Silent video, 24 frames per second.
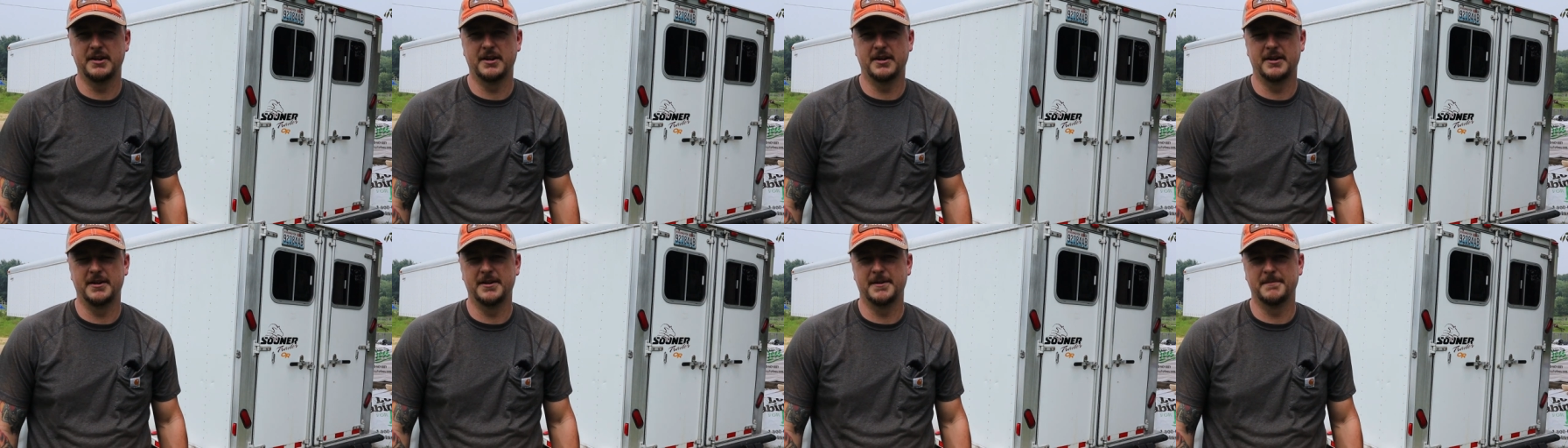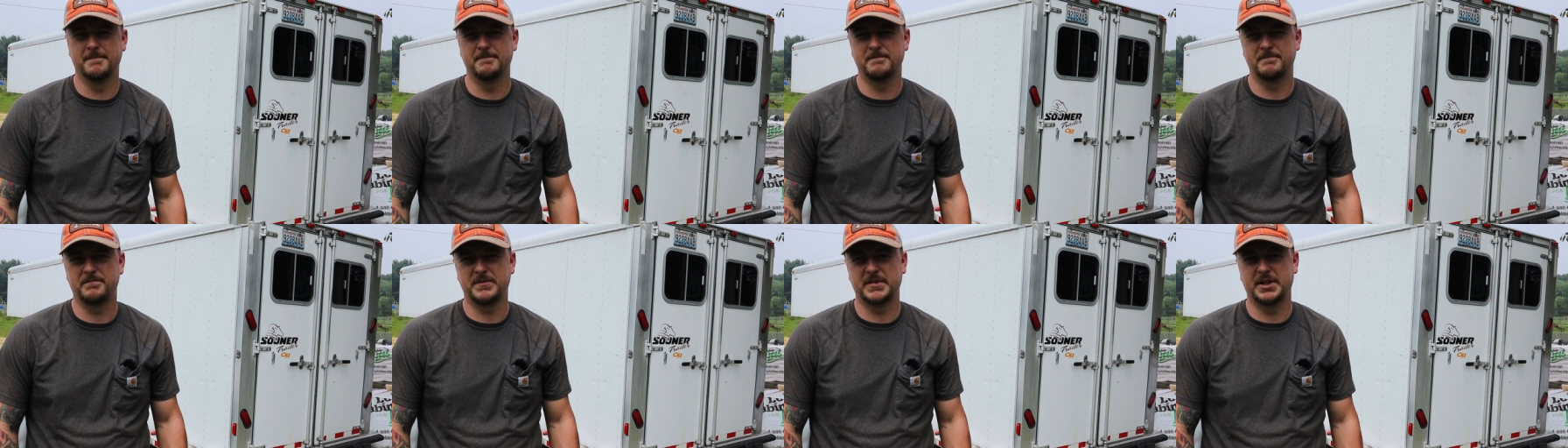
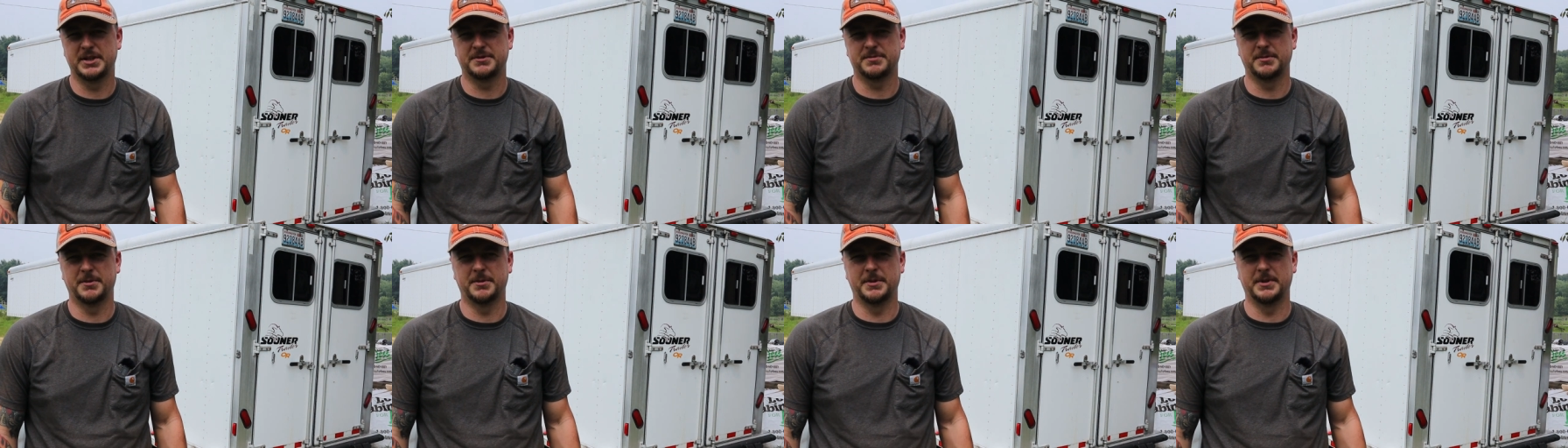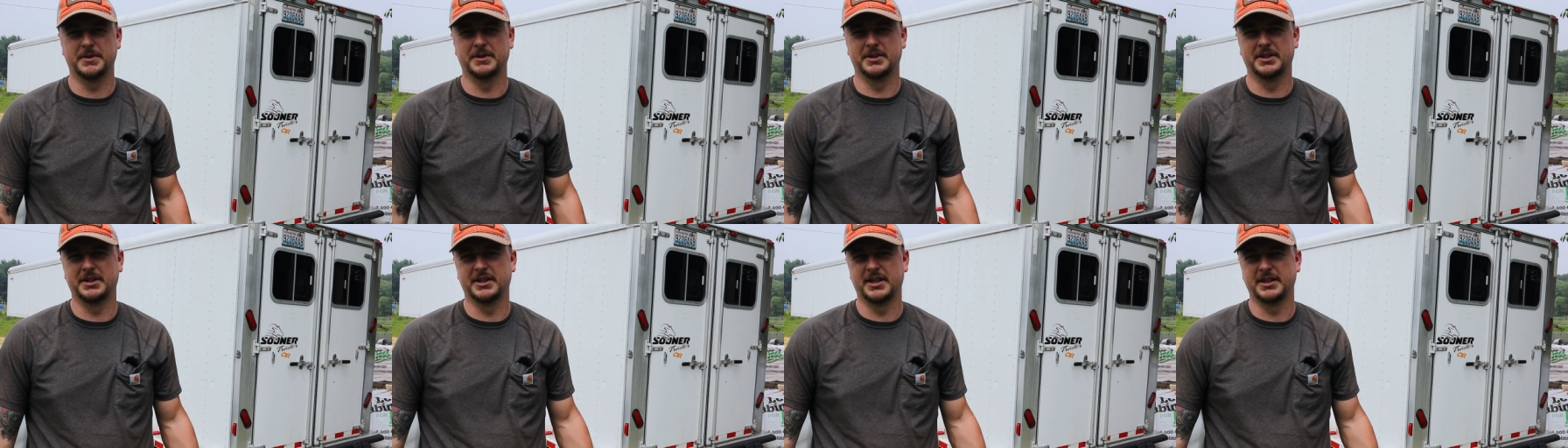Um, that's what we
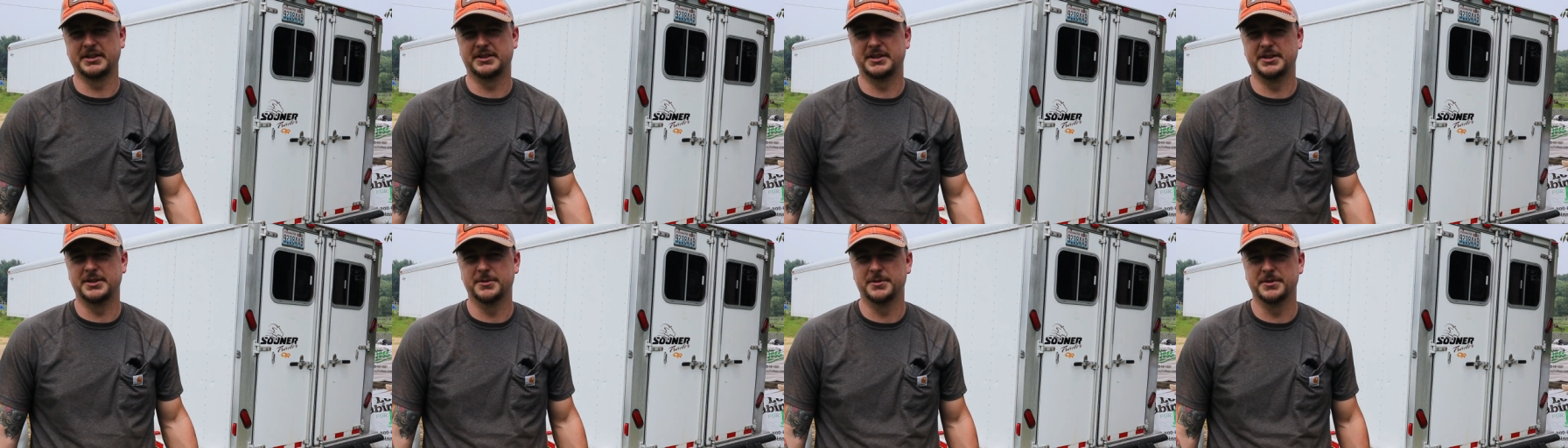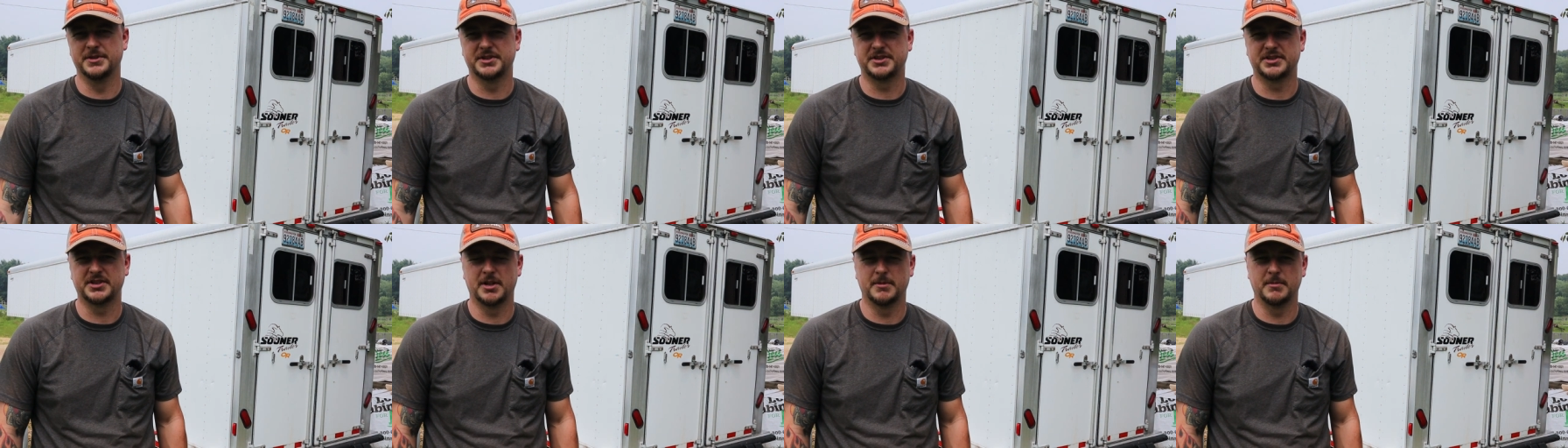really like to do
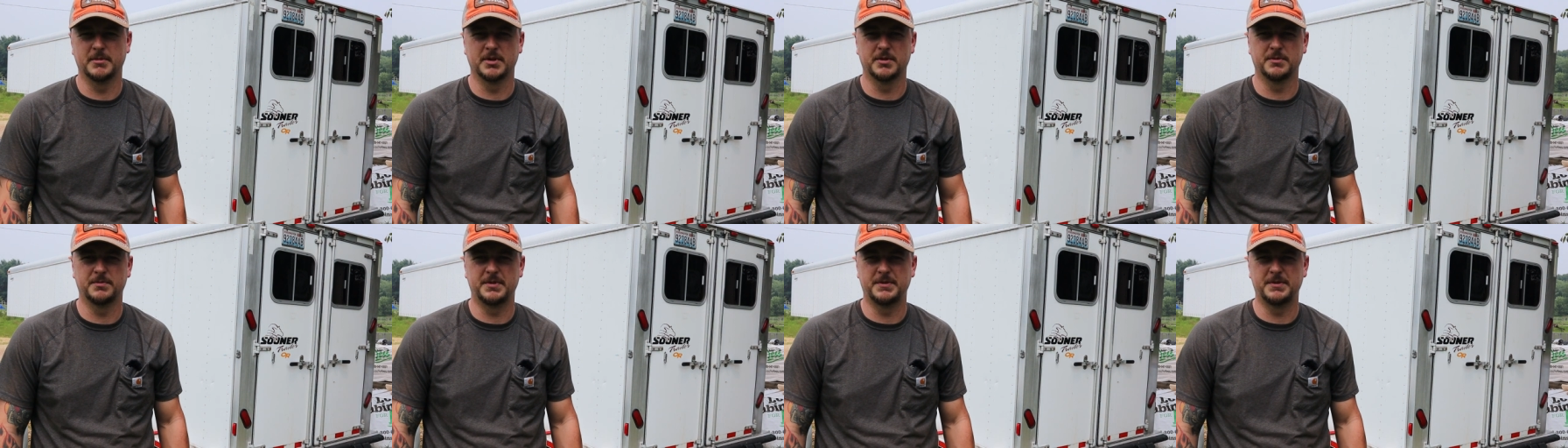in the summer.